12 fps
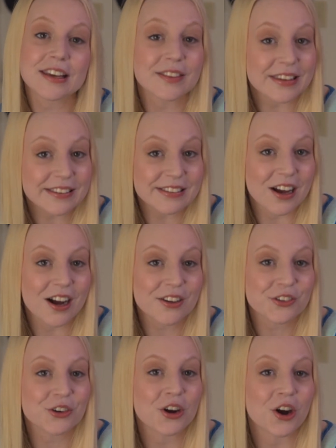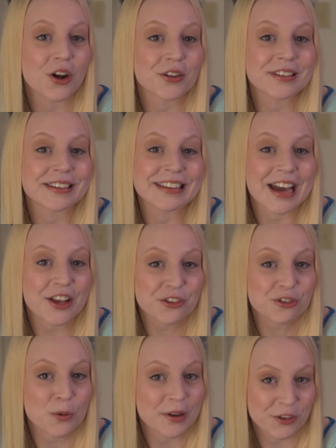These docs are called
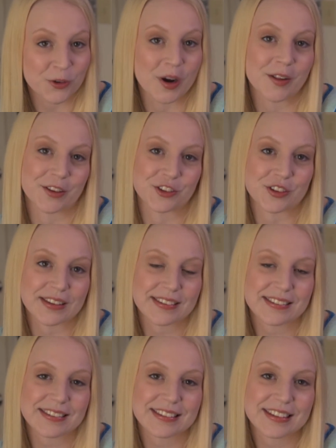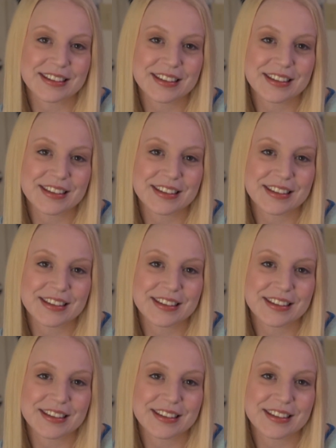gastroenterologists.